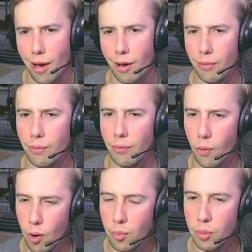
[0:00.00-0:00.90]
a
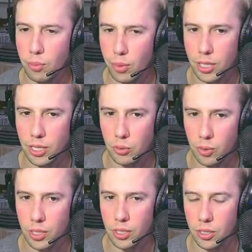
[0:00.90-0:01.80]
former British
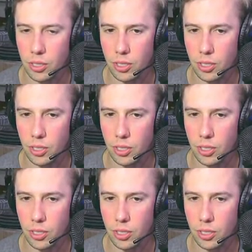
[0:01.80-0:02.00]
research